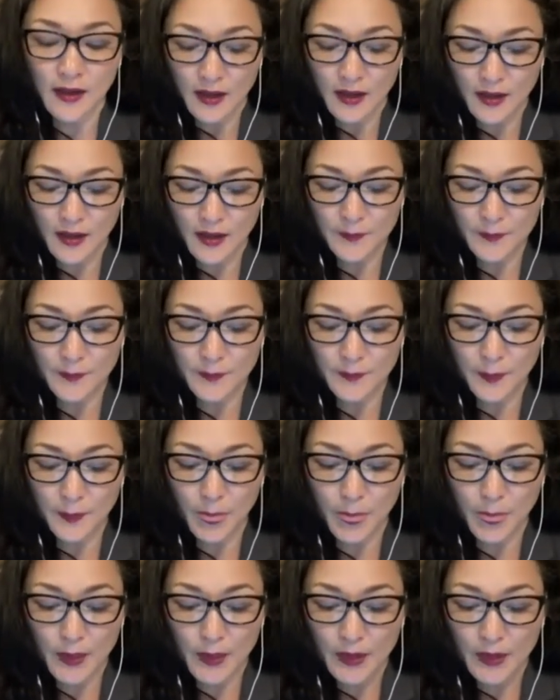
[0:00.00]

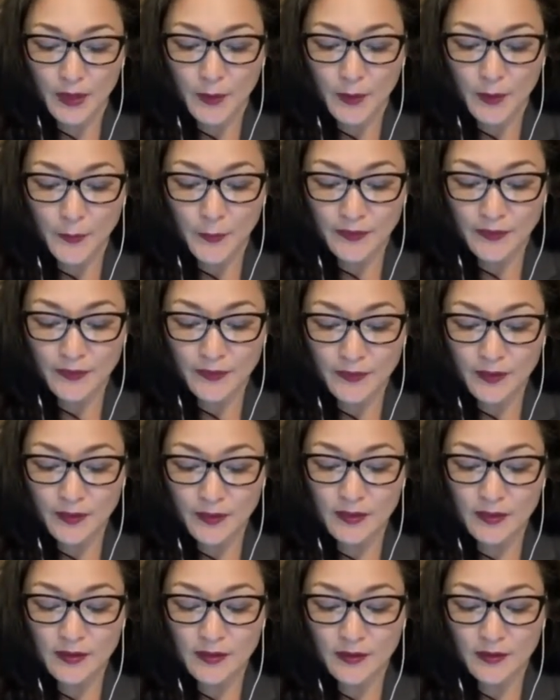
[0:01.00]
But
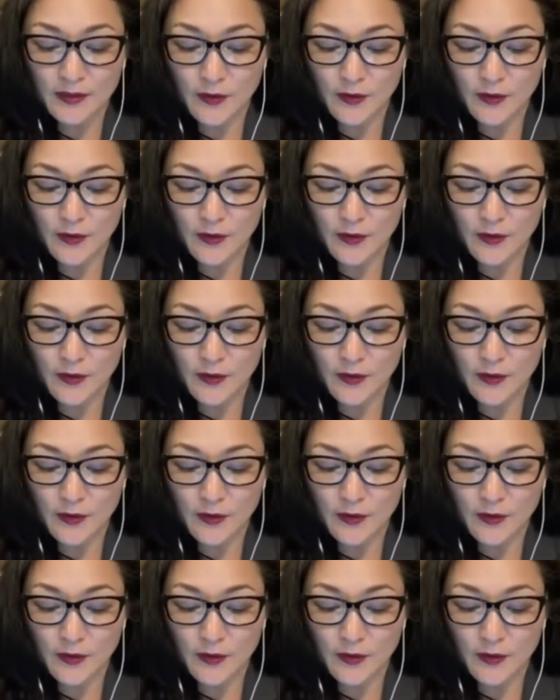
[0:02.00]
the